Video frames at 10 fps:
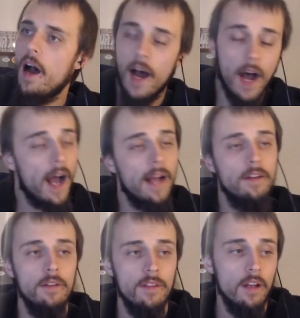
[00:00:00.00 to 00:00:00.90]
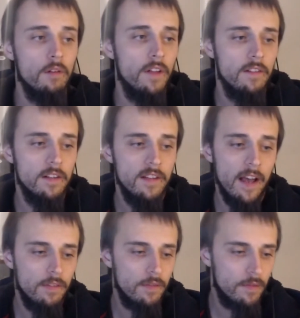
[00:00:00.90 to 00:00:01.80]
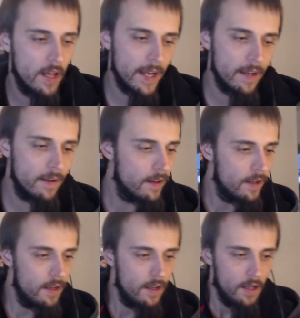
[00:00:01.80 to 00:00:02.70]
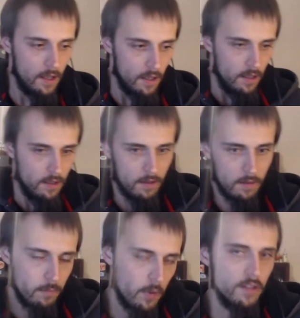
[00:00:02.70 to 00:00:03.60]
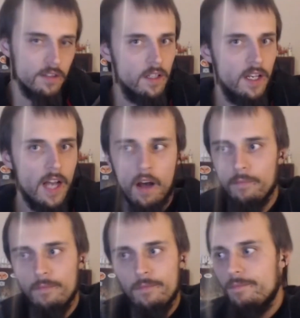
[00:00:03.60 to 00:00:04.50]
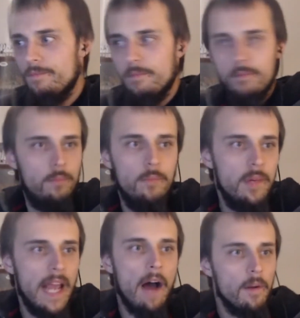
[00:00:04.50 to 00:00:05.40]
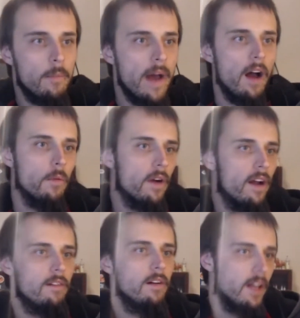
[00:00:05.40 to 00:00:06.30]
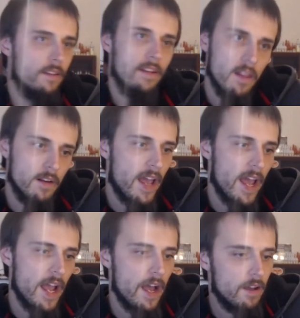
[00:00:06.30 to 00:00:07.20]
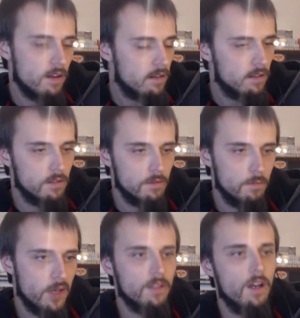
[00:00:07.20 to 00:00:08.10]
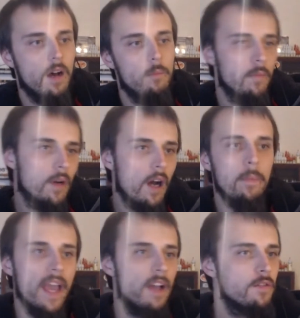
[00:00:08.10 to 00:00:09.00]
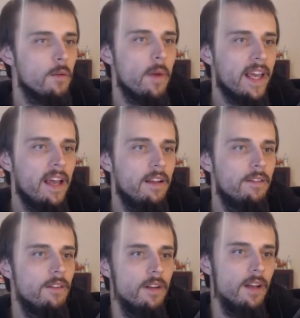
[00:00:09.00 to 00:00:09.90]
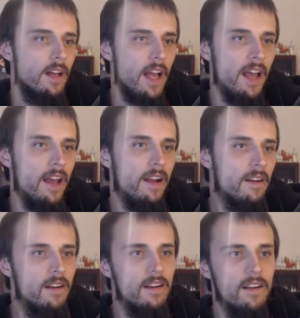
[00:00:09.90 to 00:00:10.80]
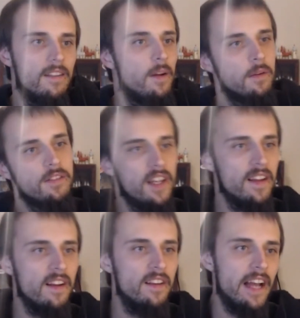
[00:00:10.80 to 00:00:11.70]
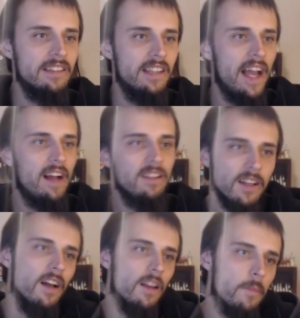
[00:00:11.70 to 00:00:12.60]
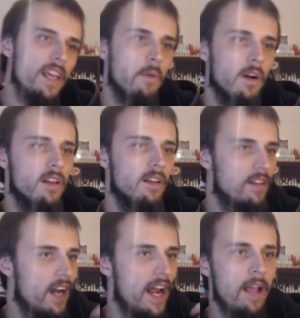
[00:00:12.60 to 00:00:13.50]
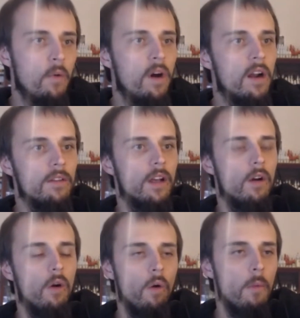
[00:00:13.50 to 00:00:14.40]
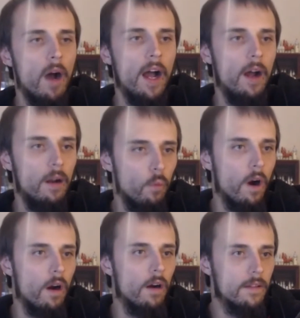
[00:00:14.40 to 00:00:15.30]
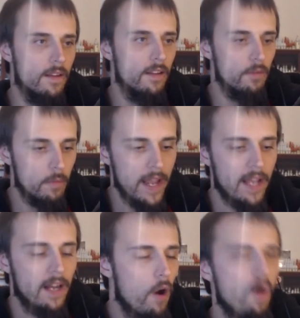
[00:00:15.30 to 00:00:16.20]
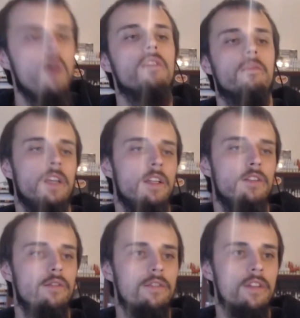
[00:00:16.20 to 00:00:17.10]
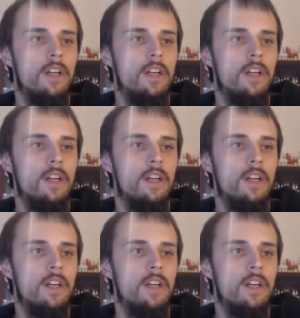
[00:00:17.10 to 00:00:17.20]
I do the single flavor test. Like, personally, I'll be out and about or whatever. Like the other day, I picked up cupcakes for my kids, and they were sitting there the next day. I was like, oh, let me eat one of these. And I ate one. I was like, oh, my word, this would make an awesome e-juice.